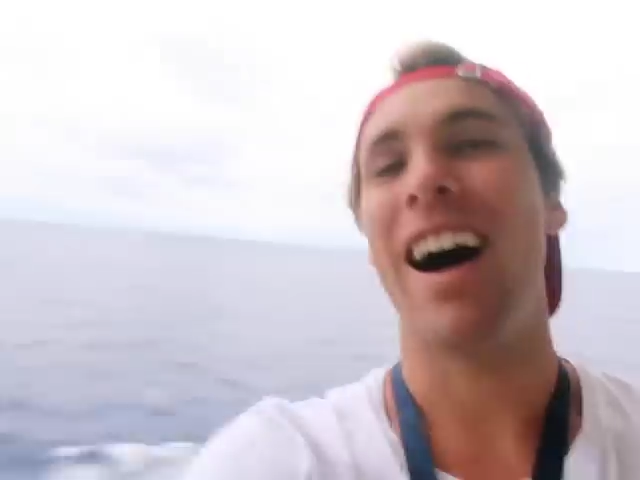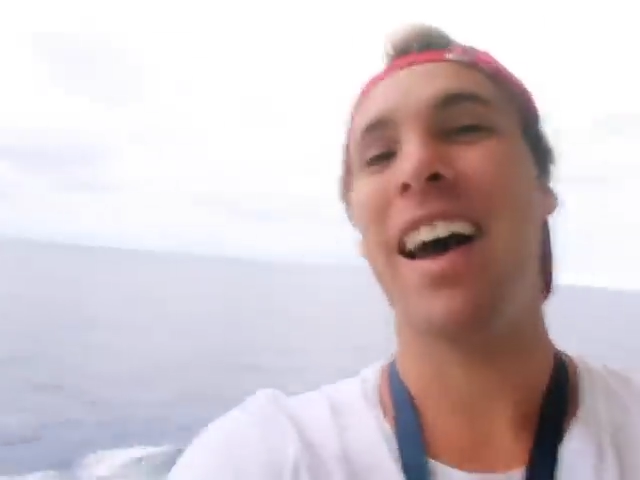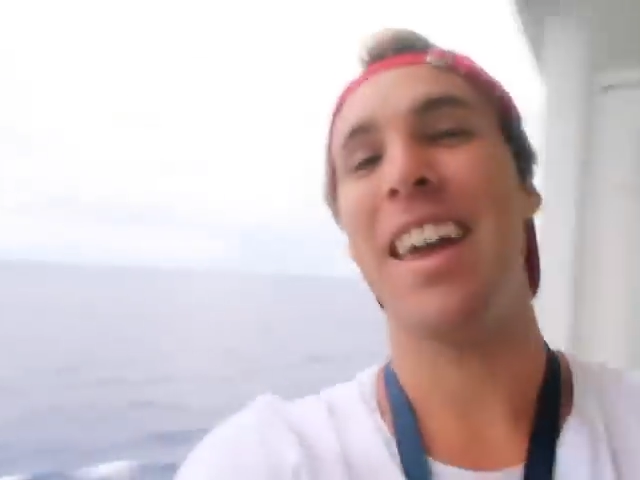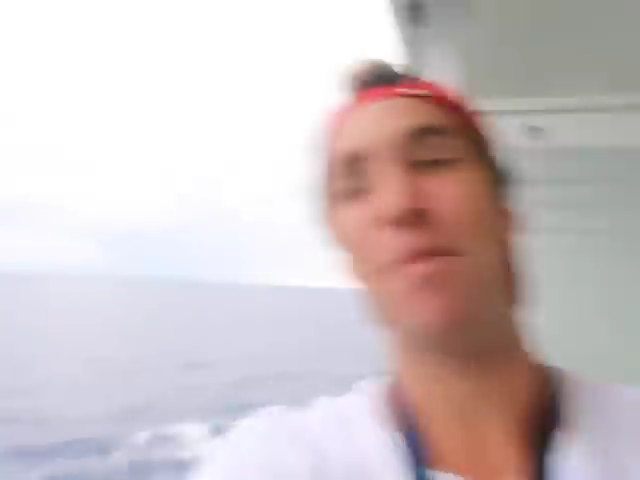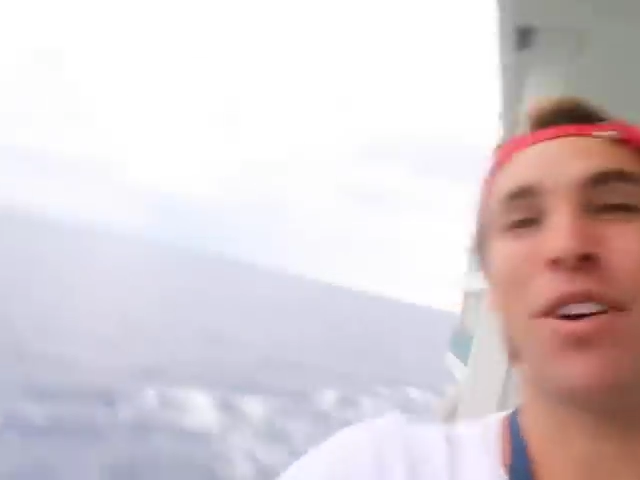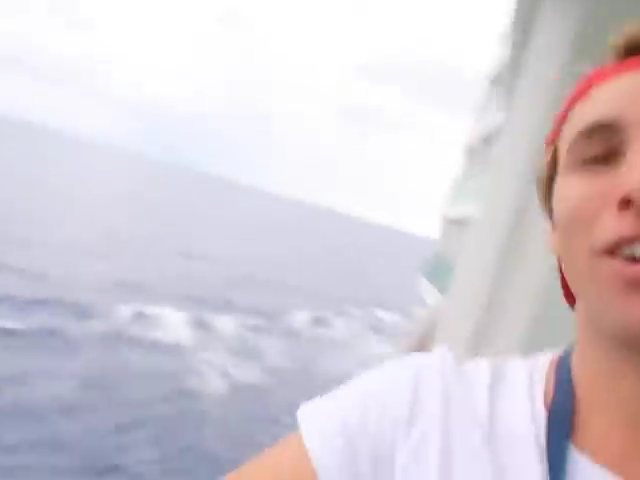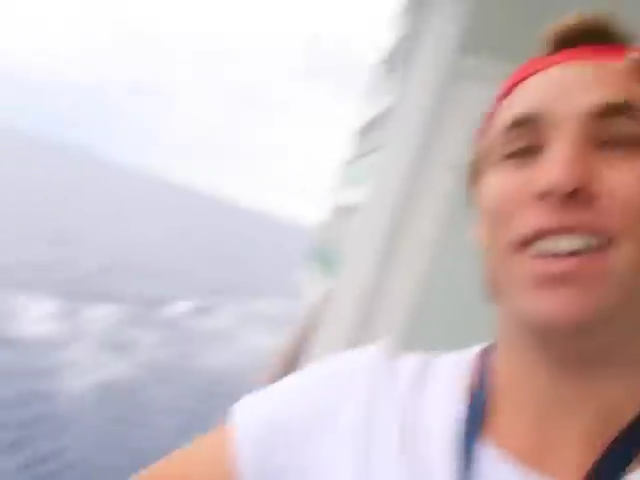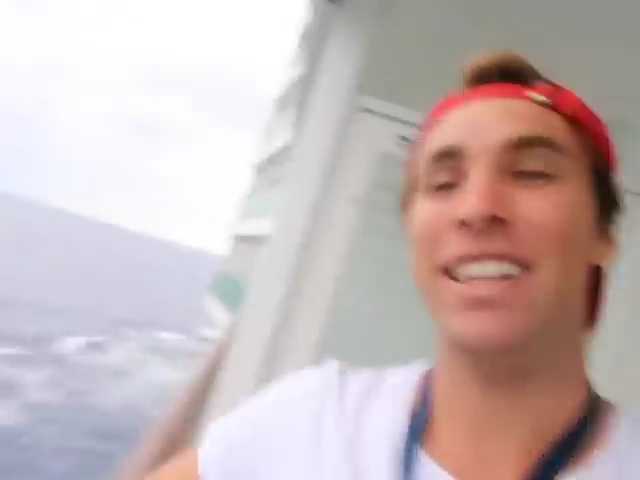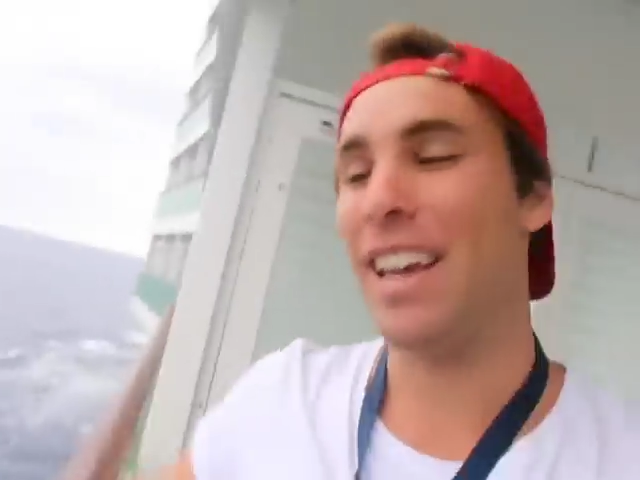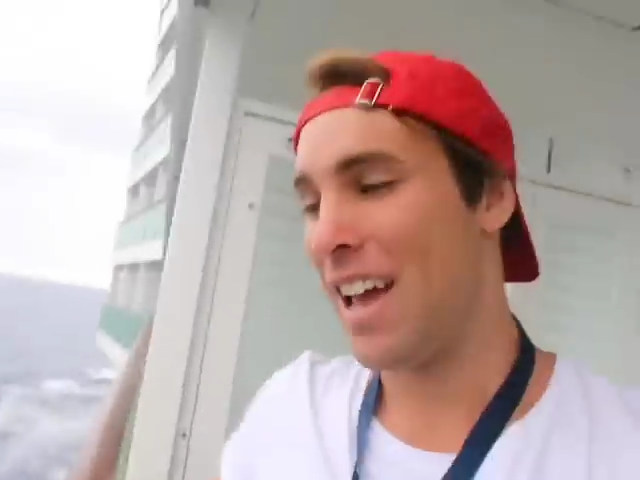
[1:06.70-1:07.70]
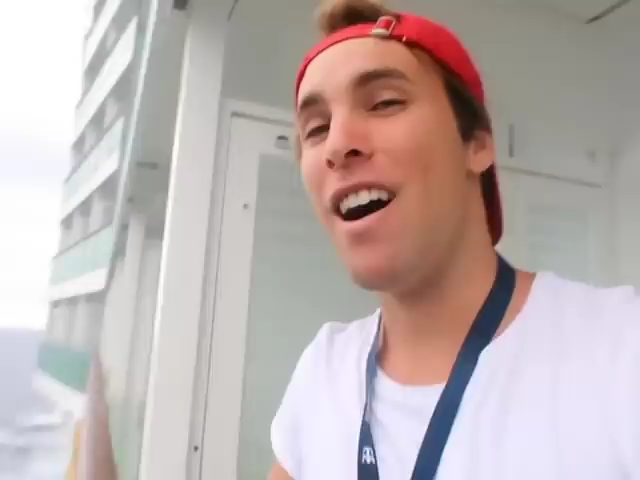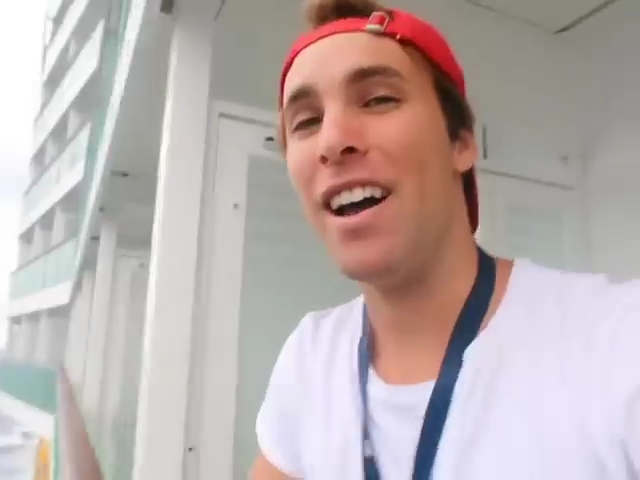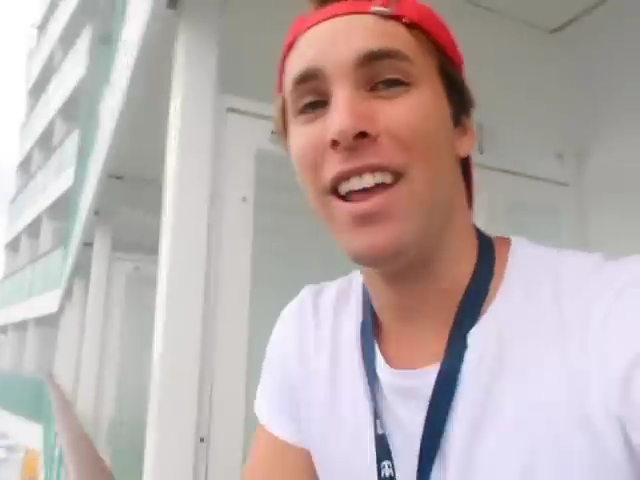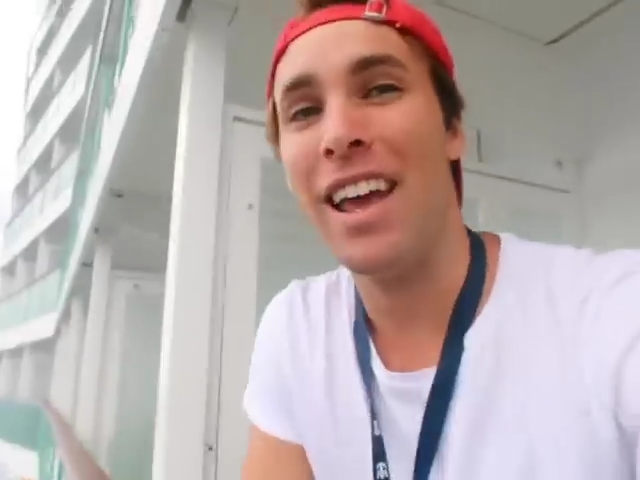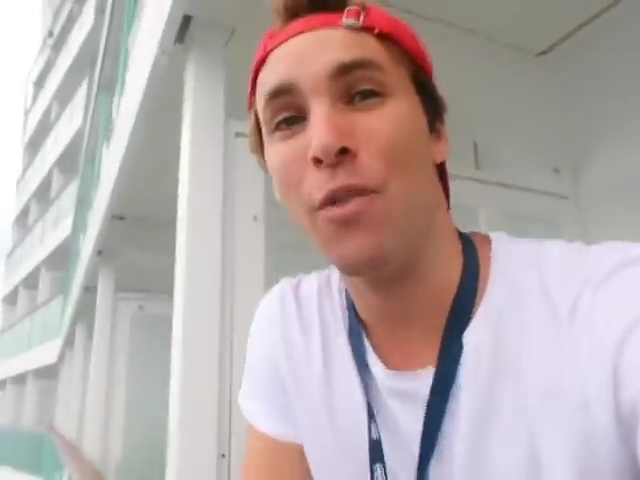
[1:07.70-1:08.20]
I am currently
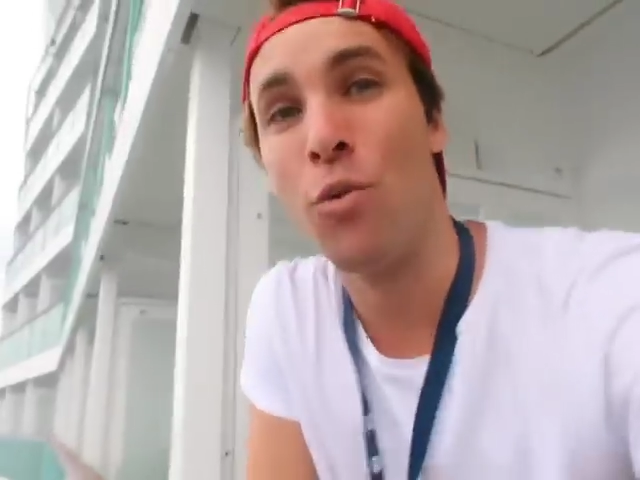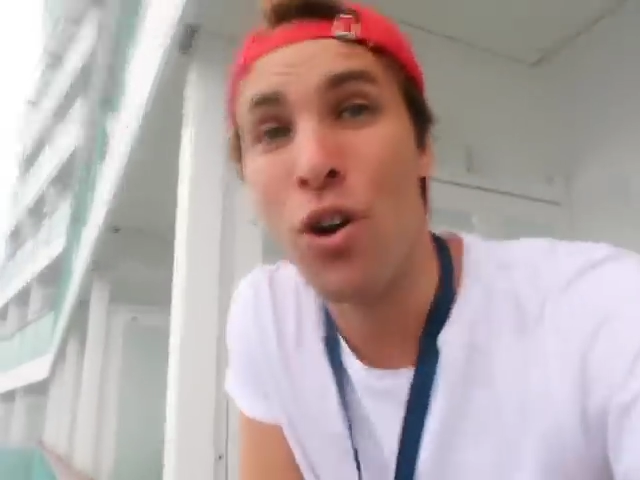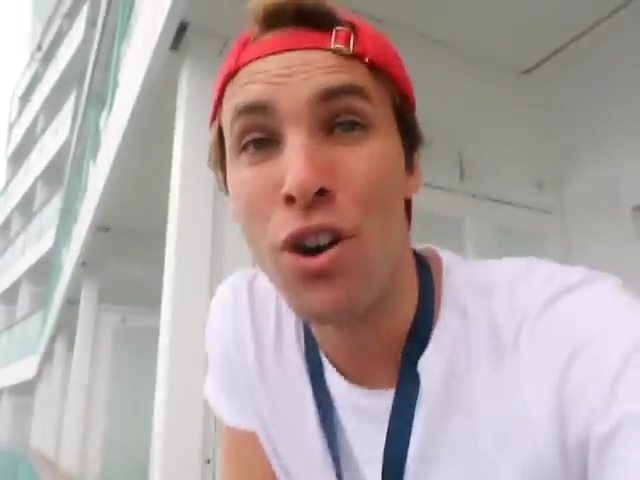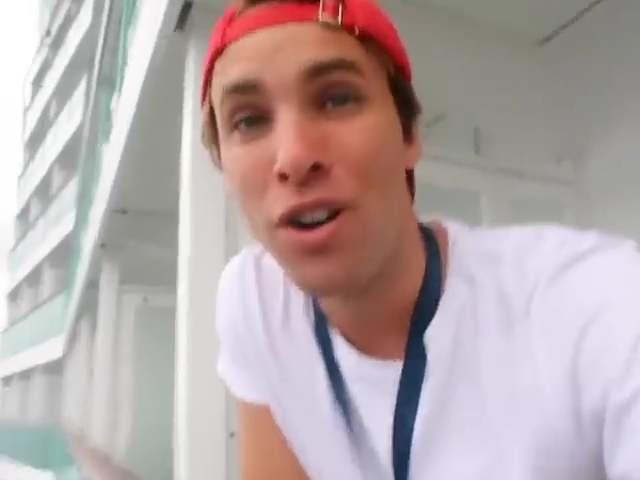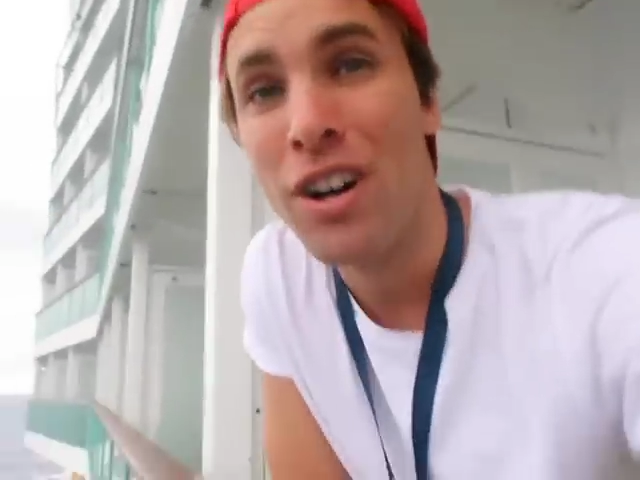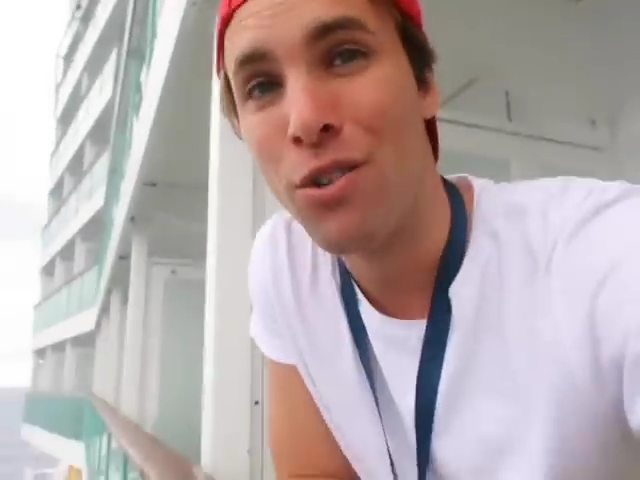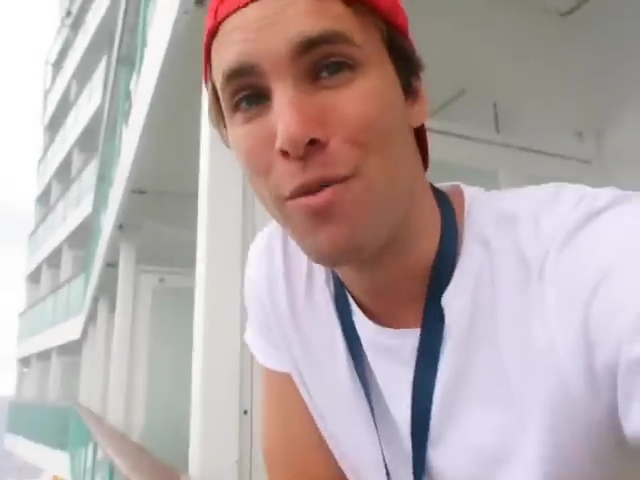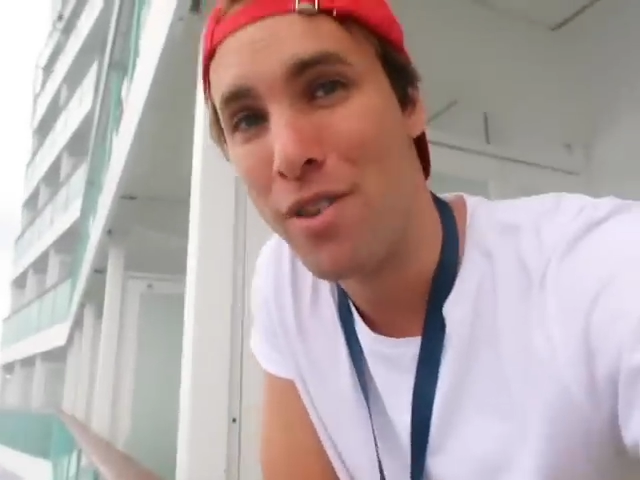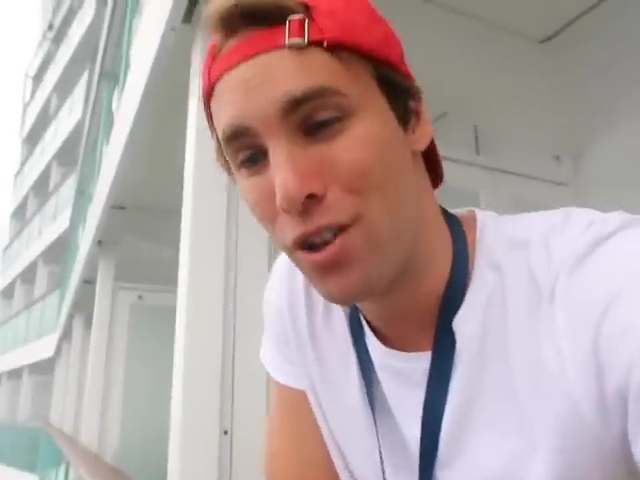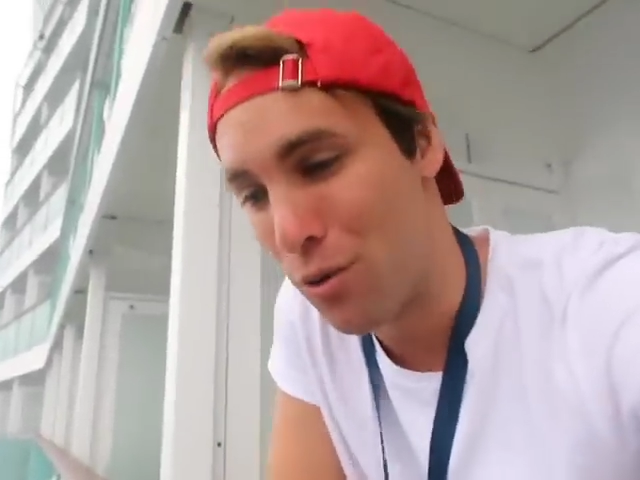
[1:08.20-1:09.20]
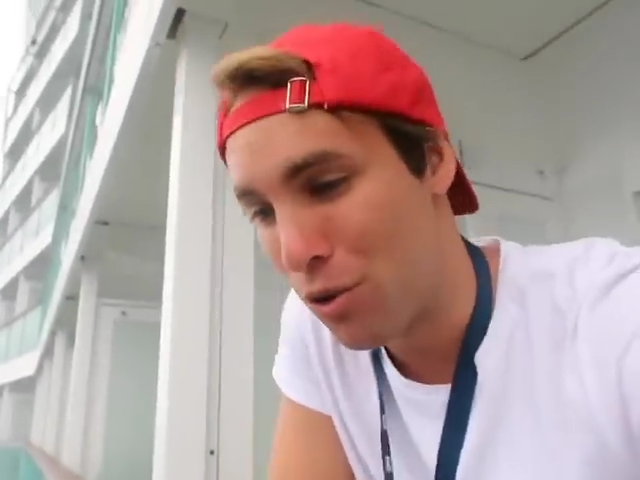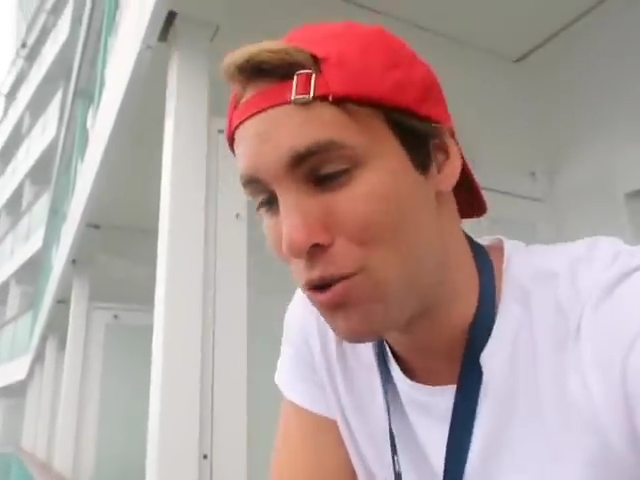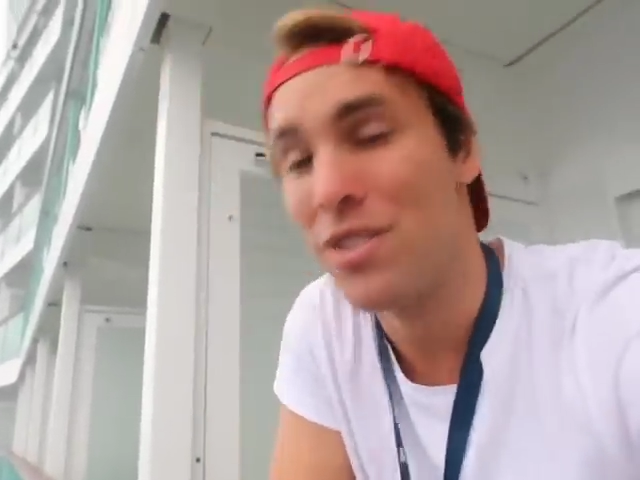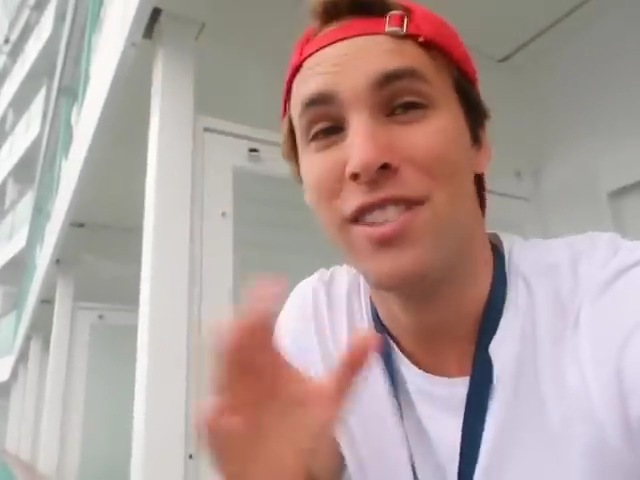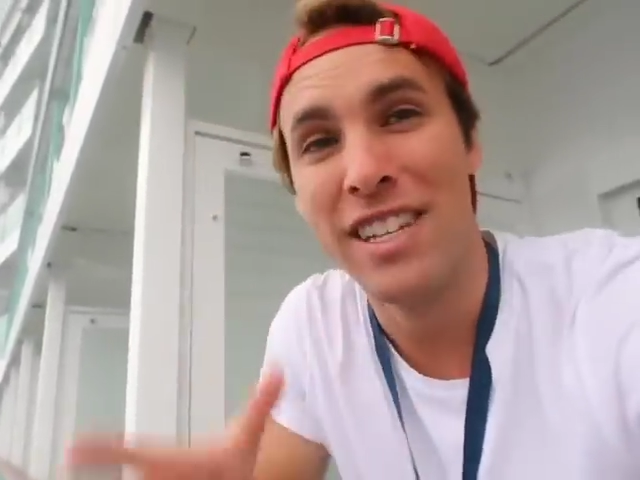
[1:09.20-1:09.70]
on a Royal Caribbean cruise,